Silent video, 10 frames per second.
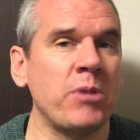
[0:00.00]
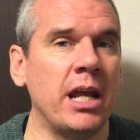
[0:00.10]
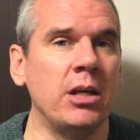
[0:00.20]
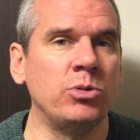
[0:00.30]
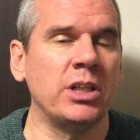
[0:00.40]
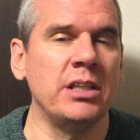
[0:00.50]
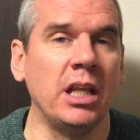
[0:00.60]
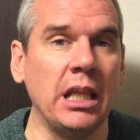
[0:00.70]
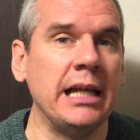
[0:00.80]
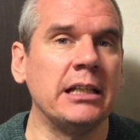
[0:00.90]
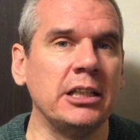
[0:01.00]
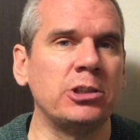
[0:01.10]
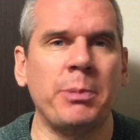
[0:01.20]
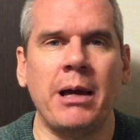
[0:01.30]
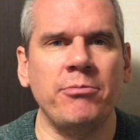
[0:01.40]
and it was in the likely
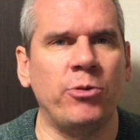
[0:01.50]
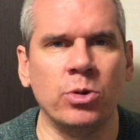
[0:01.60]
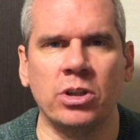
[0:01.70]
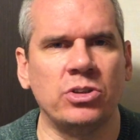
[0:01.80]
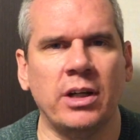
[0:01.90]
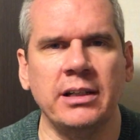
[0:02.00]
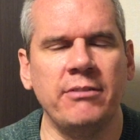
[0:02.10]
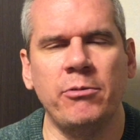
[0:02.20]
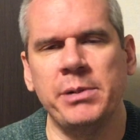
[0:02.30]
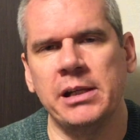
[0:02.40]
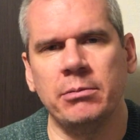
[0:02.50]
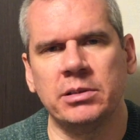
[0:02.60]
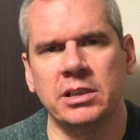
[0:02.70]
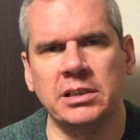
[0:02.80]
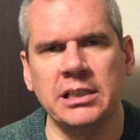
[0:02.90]
spam folder, so I'd never been able
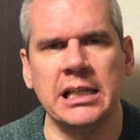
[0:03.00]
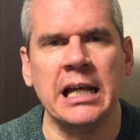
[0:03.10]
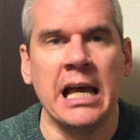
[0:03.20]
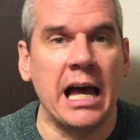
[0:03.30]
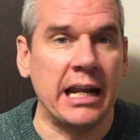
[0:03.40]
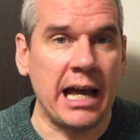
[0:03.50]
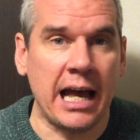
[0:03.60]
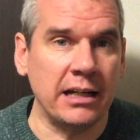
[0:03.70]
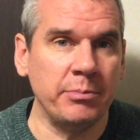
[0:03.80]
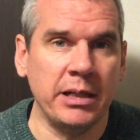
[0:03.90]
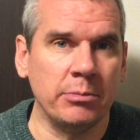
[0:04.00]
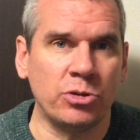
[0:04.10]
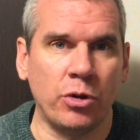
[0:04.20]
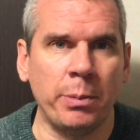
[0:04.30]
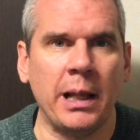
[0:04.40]
to see it, and I hadn't been able
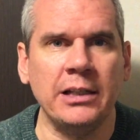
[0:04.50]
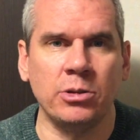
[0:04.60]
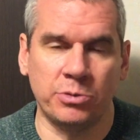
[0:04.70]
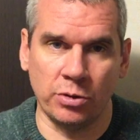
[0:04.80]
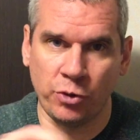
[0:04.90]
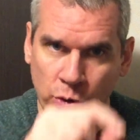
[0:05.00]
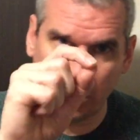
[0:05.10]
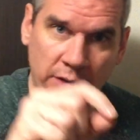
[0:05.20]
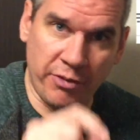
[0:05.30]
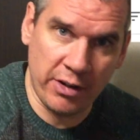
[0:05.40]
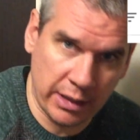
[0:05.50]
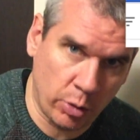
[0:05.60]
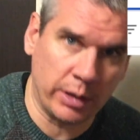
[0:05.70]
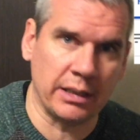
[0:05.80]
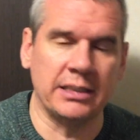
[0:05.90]
to reply to him. So of course I very
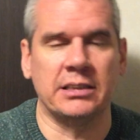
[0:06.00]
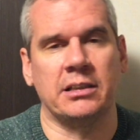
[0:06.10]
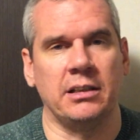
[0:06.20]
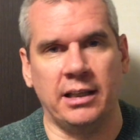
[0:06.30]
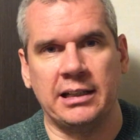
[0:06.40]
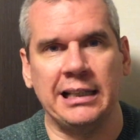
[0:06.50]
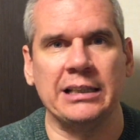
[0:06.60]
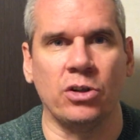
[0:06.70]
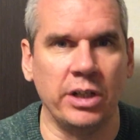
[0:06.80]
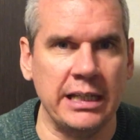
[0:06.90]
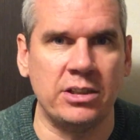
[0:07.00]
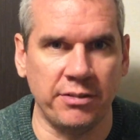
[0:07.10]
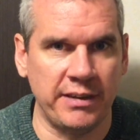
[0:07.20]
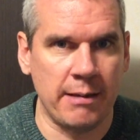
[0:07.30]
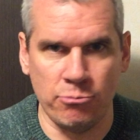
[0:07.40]
quickly clicked on each
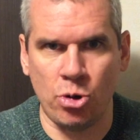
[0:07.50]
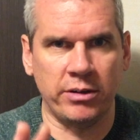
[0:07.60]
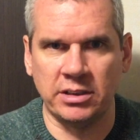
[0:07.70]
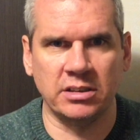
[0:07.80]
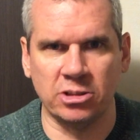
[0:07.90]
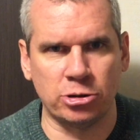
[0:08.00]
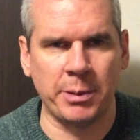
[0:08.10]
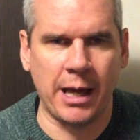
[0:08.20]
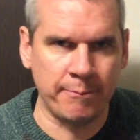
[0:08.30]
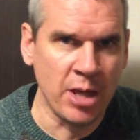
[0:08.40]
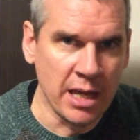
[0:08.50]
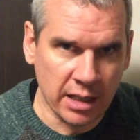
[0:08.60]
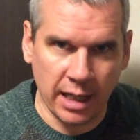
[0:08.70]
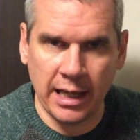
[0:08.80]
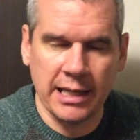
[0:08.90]
of them. No, this isn't spam,
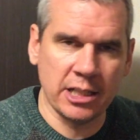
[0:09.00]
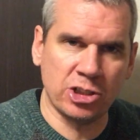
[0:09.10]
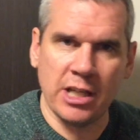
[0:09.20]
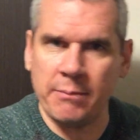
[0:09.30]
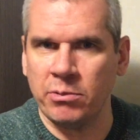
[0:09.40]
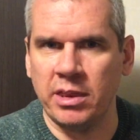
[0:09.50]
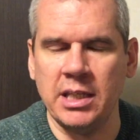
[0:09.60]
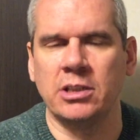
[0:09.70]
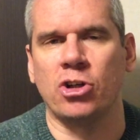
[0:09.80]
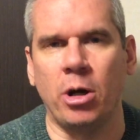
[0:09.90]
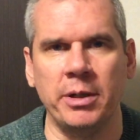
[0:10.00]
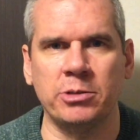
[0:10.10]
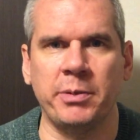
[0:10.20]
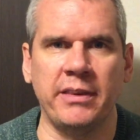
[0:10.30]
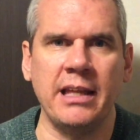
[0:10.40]
I accept these
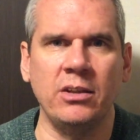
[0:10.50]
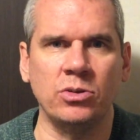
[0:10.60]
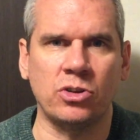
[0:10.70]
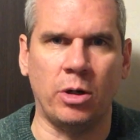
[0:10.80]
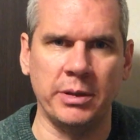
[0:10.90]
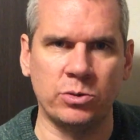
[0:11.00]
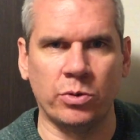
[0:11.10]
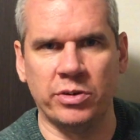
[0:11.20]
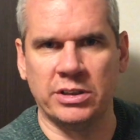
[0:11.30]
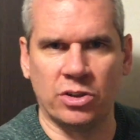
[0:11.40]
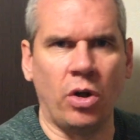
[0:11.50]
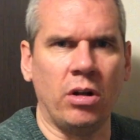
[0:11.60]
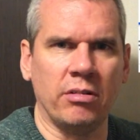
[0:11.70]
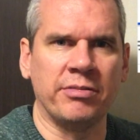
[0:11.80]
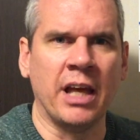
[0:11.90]
comments. But then those comments were
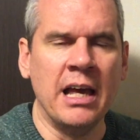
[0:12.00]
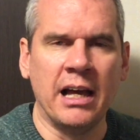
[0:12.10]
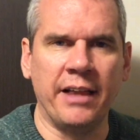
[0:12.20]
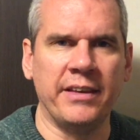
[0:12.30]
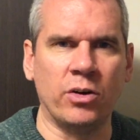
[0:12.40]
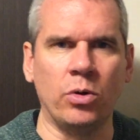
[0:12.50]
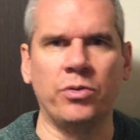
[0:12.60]
resolved and they're